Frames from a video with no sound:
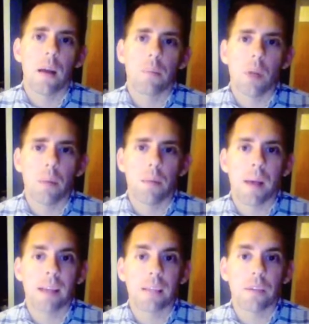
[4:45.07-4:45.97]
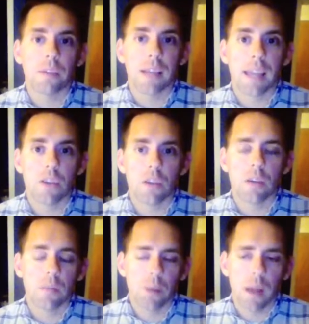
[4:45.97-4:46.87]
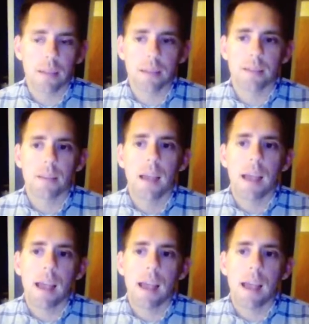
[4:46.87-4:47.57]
problem identification process,